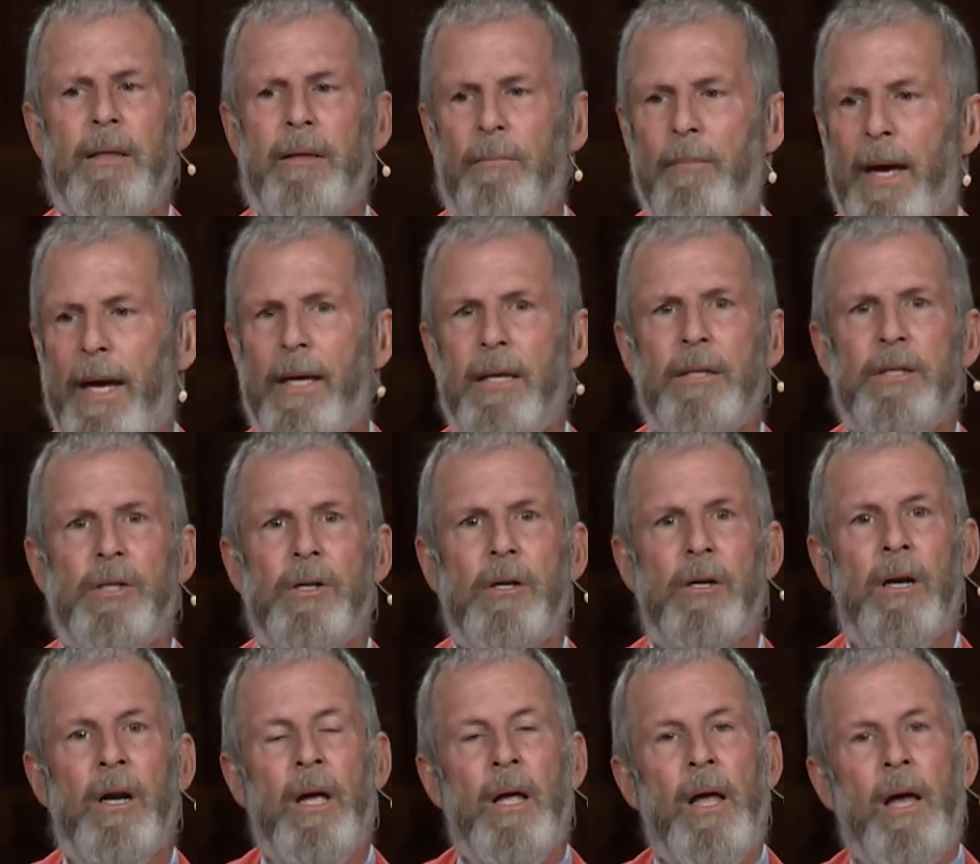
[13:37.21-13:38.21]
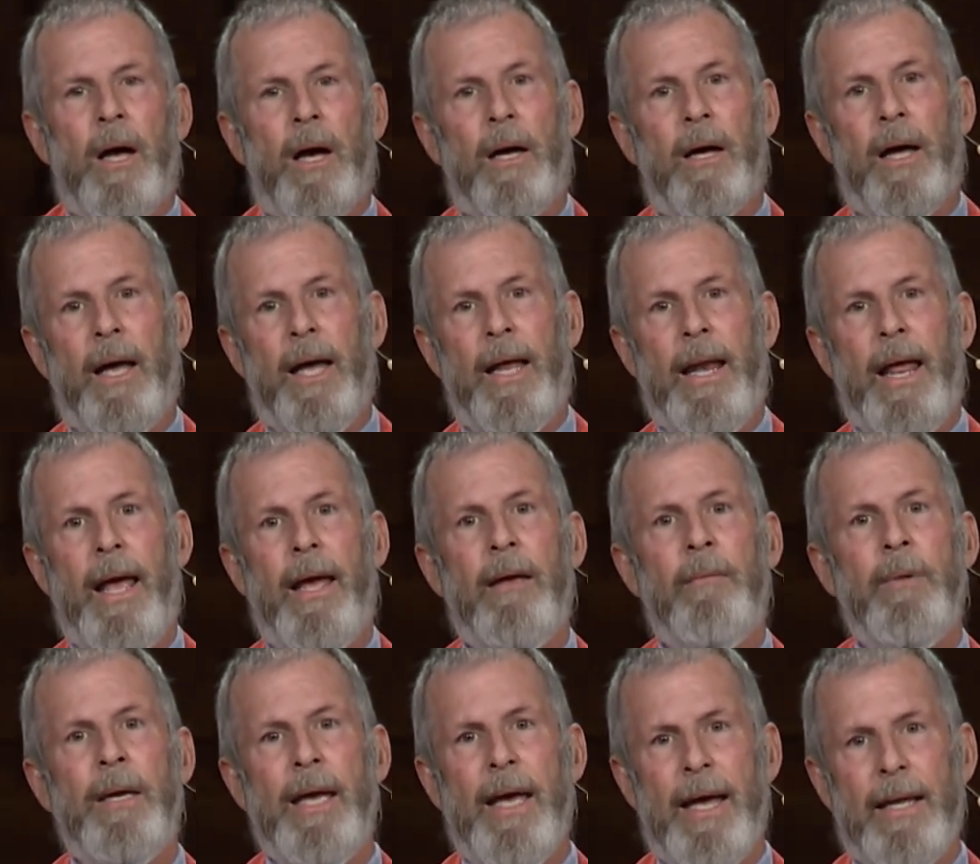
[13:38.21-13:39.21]
The manager uh, and
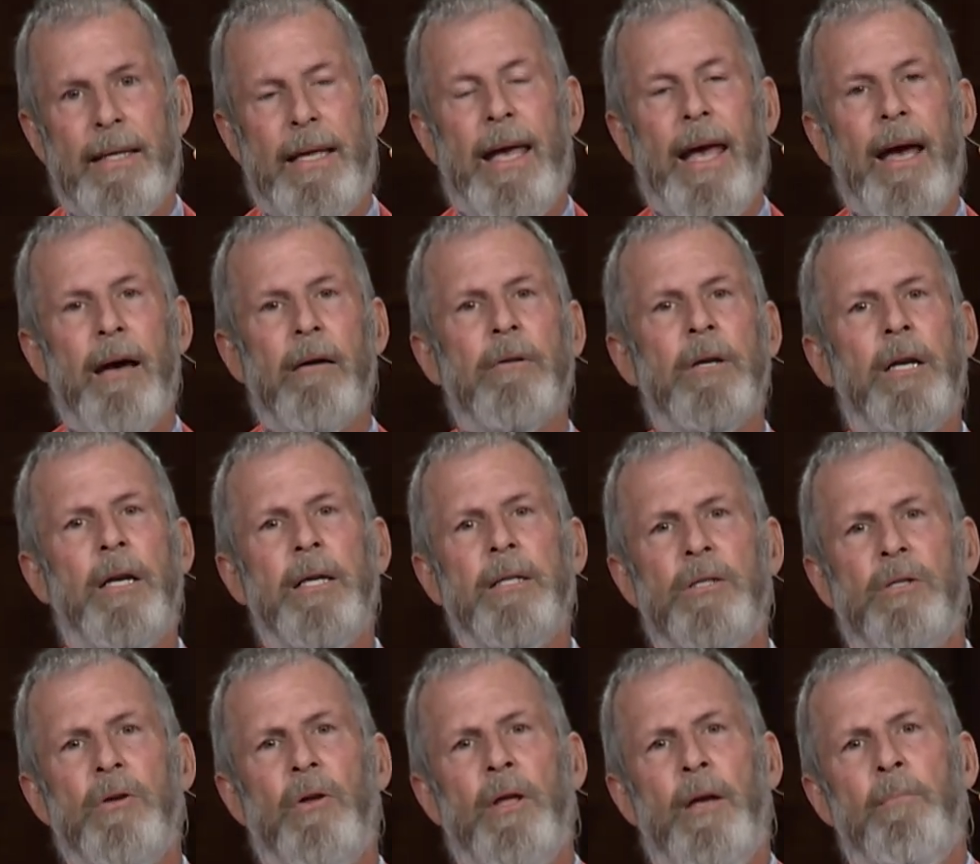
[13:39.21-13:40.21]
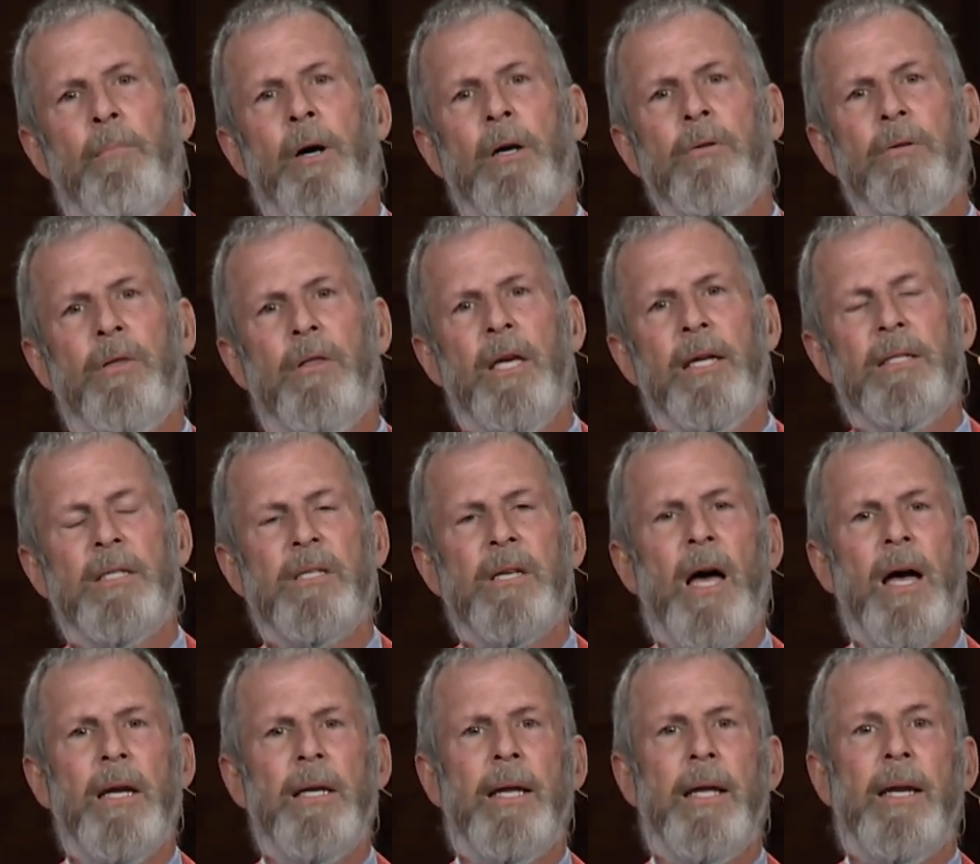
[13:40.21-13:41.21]
Amy had counted it, so they both had
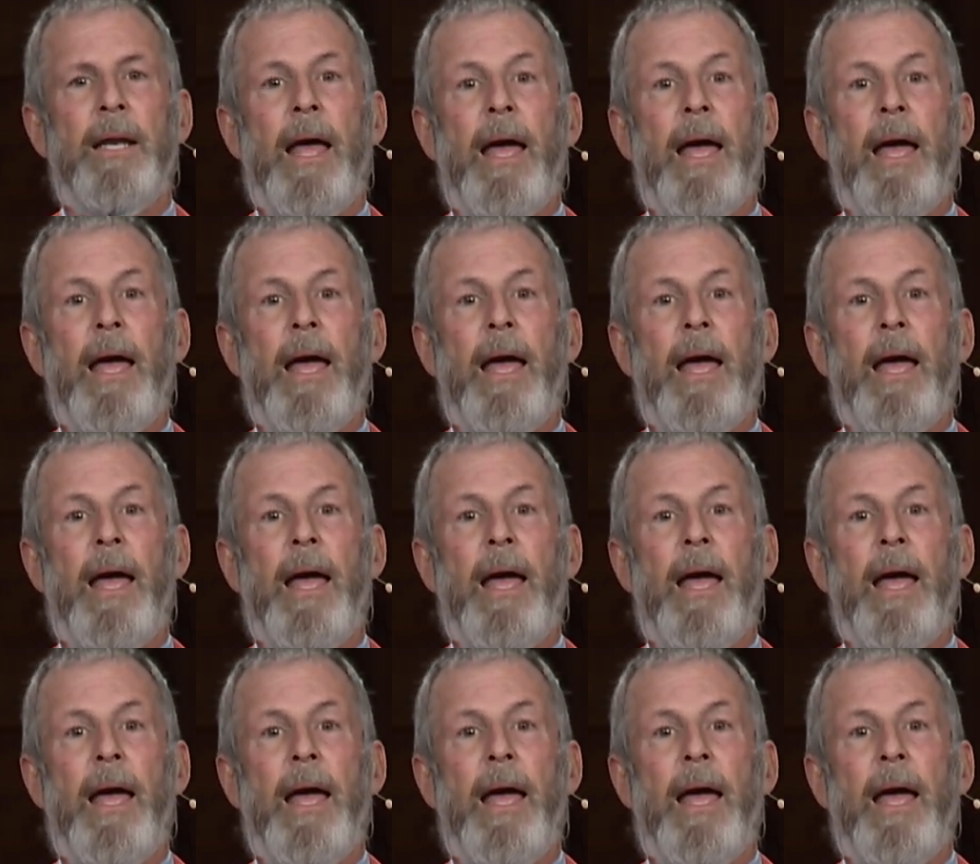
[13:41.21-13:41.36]
signed it.